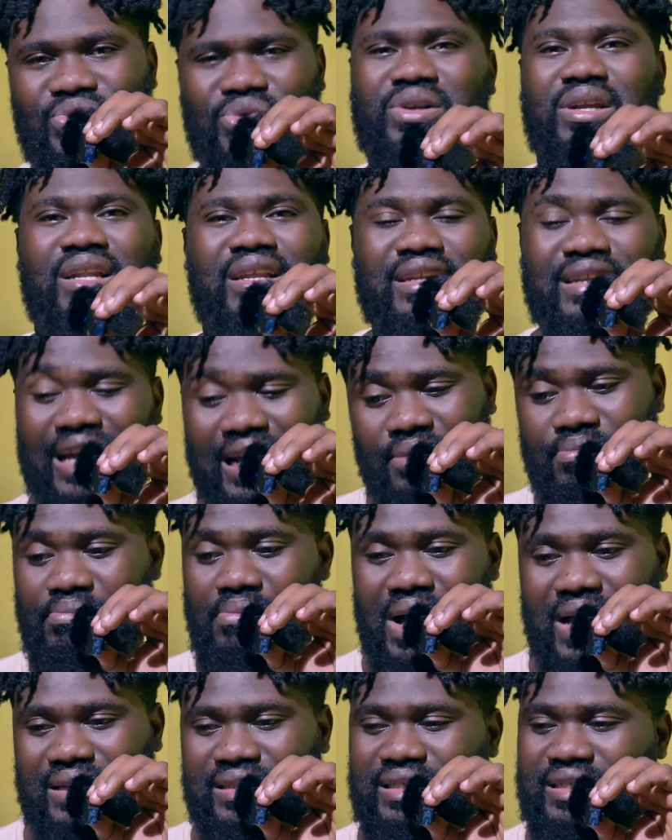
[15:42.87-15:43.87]
really that
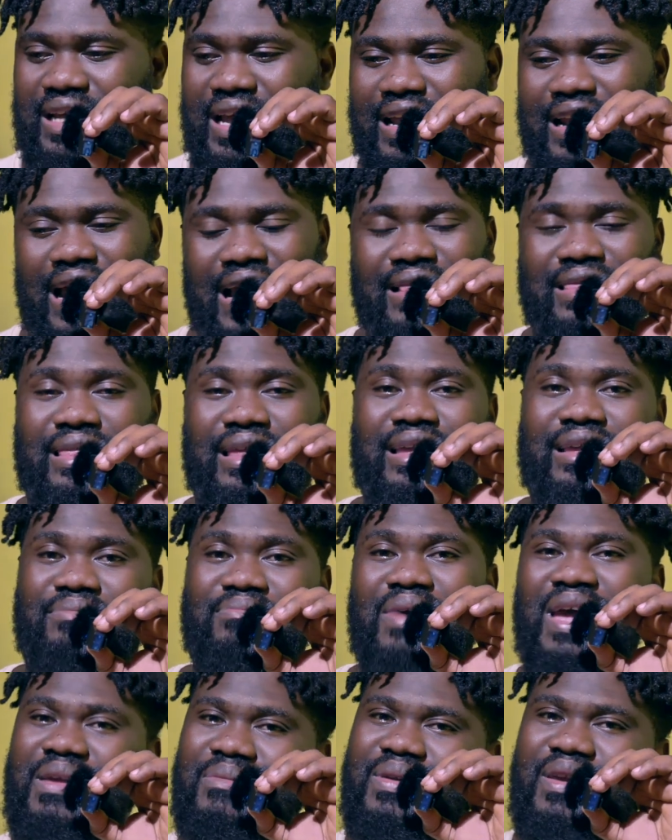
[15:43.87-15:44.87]
much. And I think
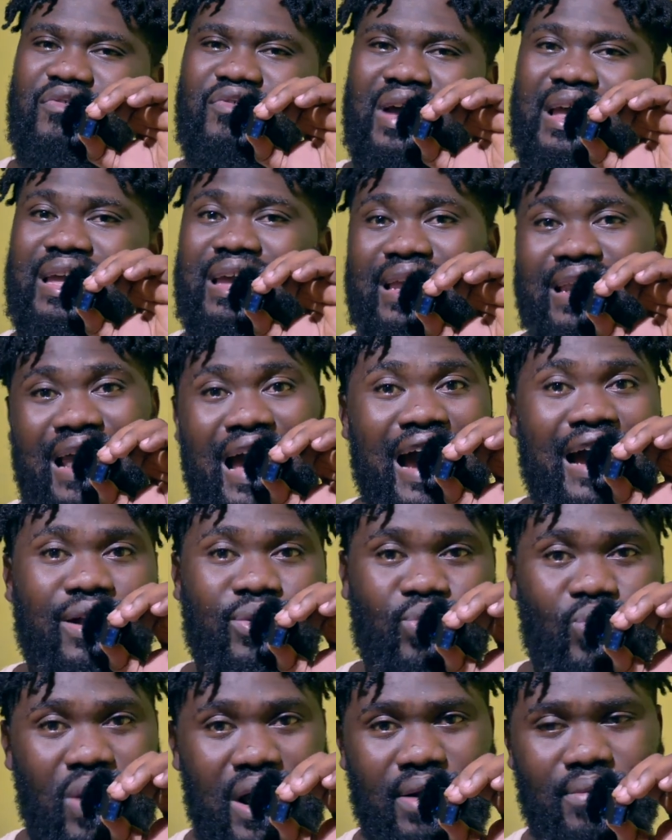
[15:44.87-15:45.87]
maybe if I can
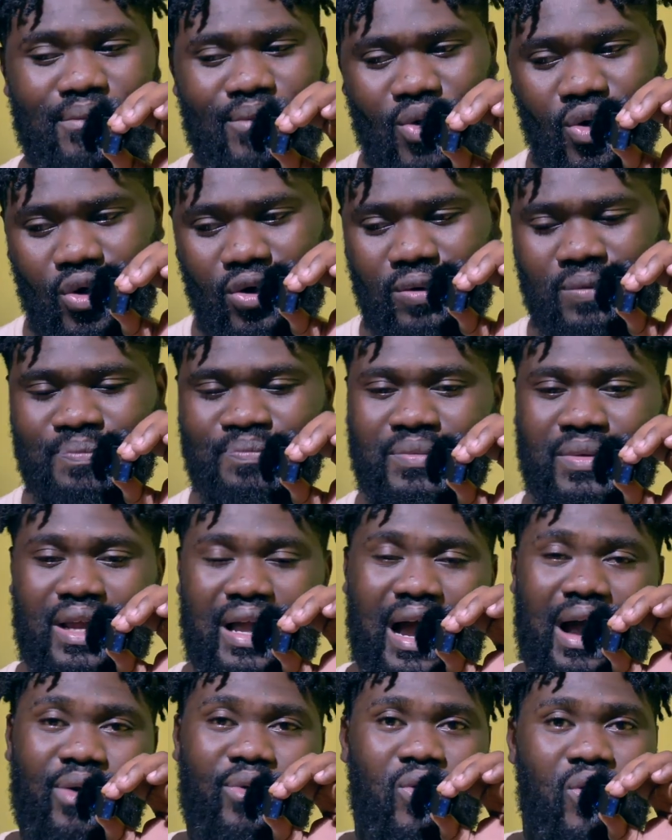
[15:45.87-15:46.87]
add one more,
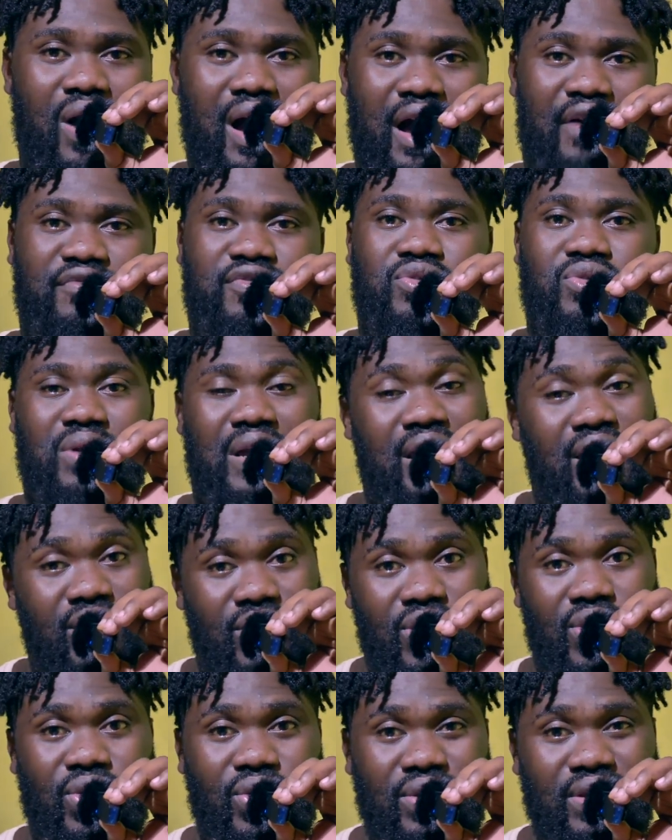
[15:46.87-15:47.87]
I will have to
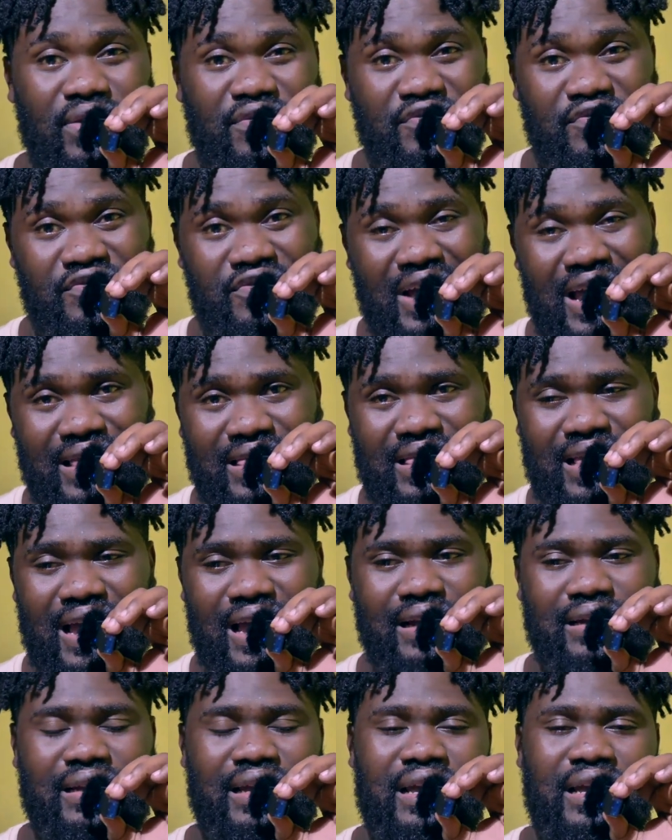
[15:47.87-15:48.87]
include the fact
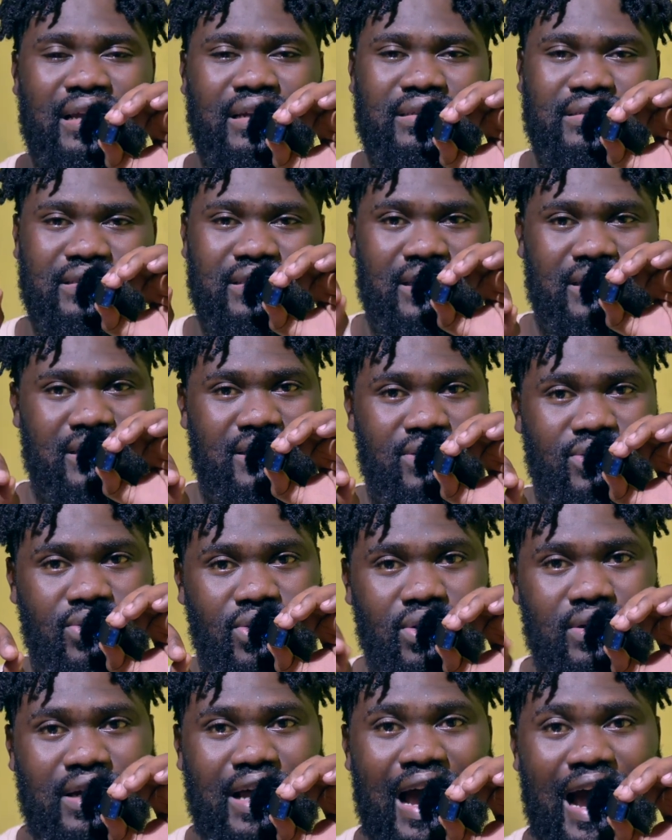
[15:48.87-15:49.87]
that they did
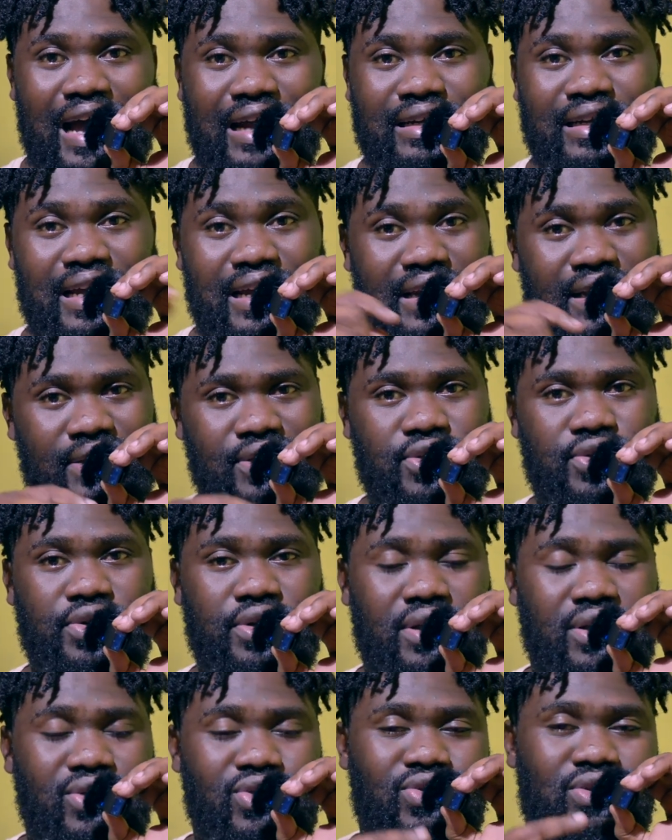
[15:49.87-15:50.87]
not add any
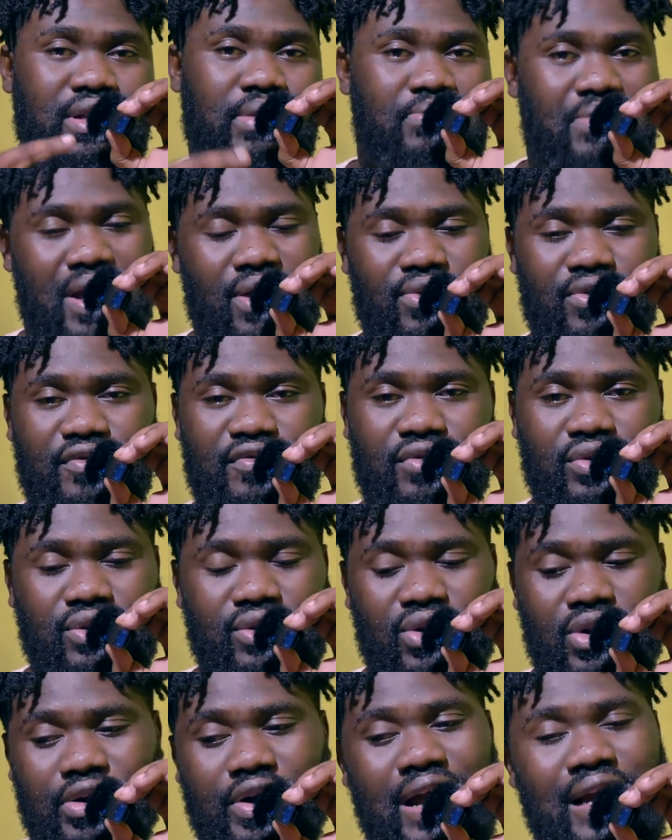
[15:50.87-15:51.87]
screen to the microphone.
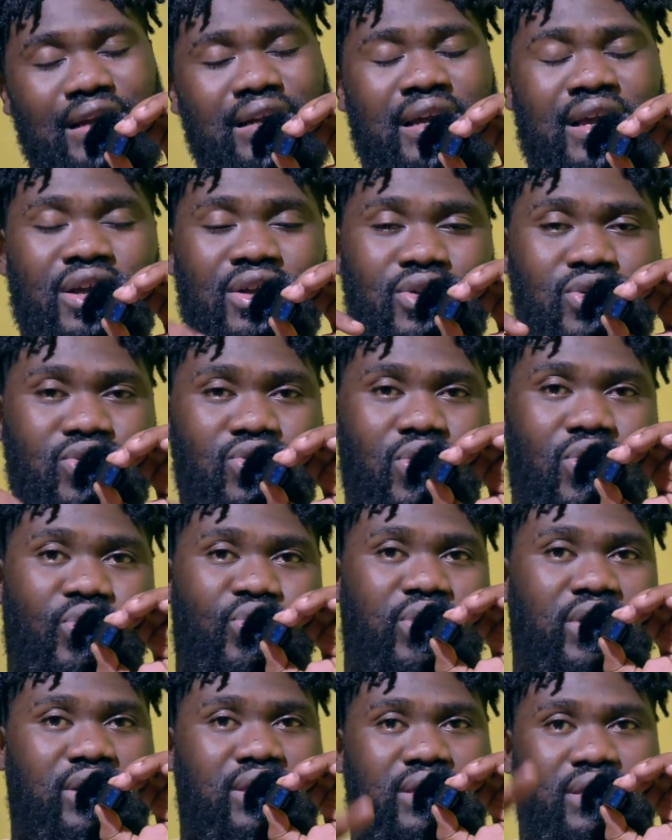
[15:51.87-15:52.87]
All right, so
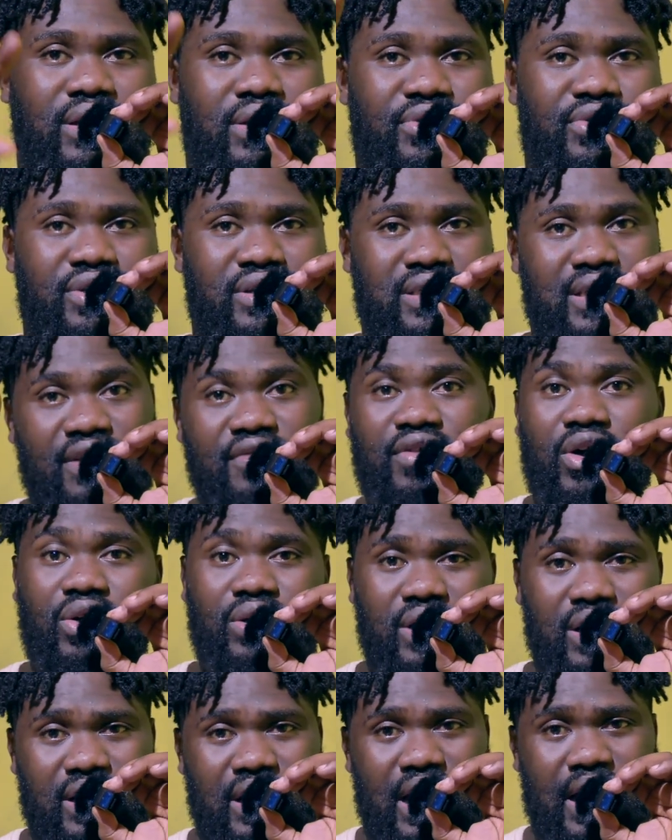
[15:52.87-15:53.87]
with the receiver
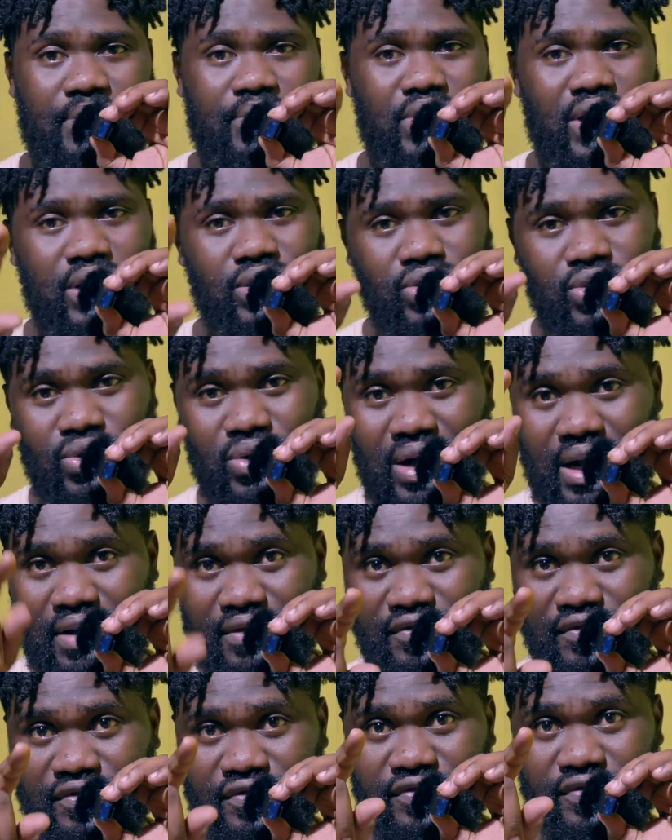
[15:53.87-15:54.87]
on the camera, you do
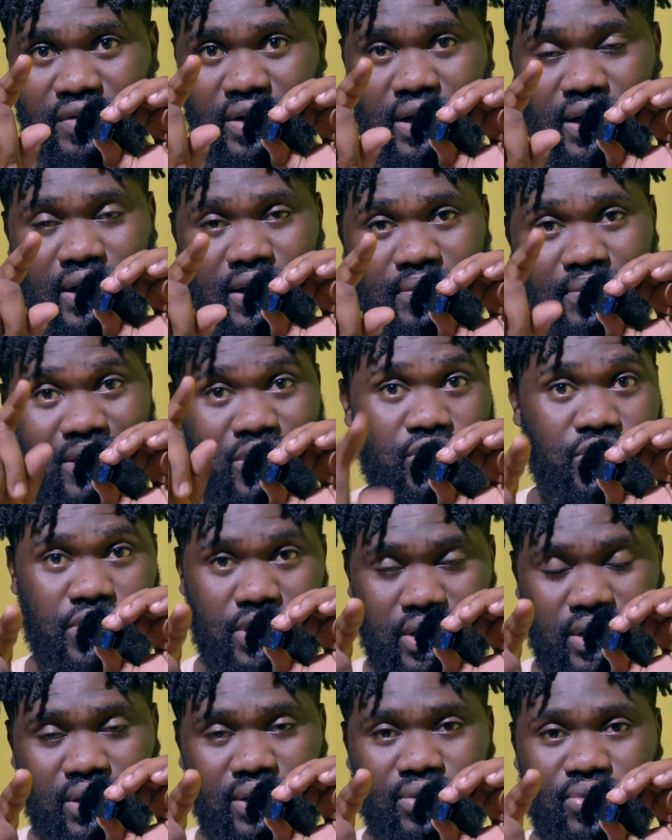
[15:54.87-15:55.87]
have a
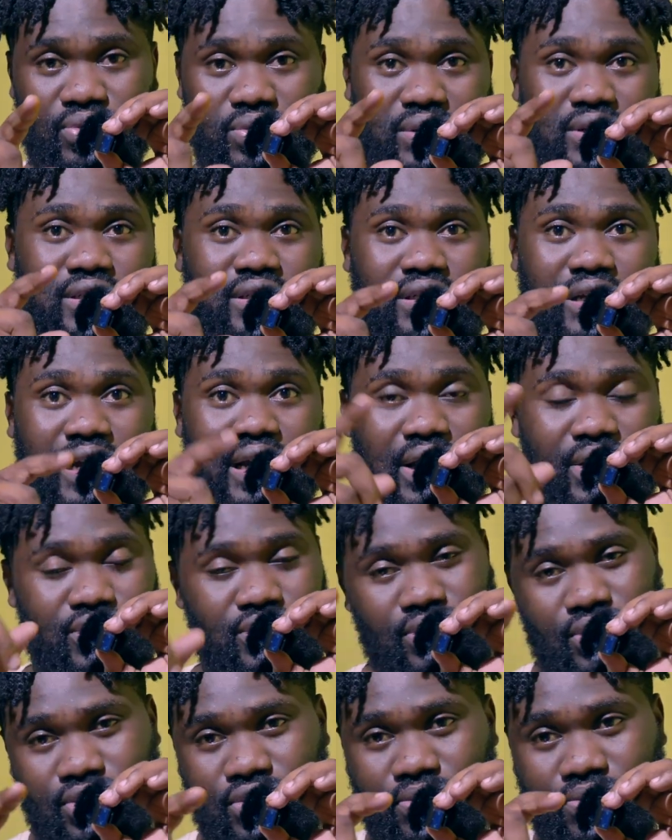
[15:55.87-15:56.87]
screen which
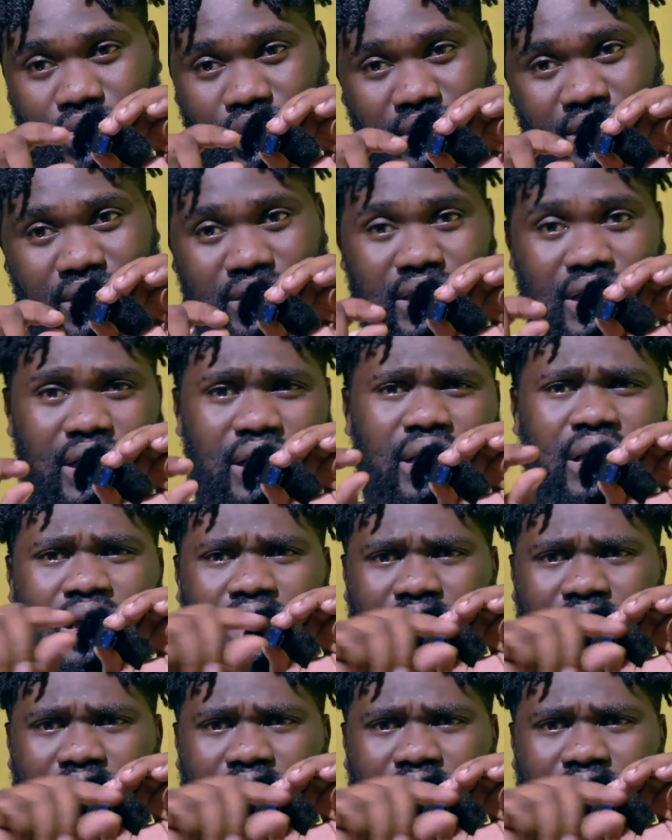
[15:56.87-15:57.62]
allows you to monitor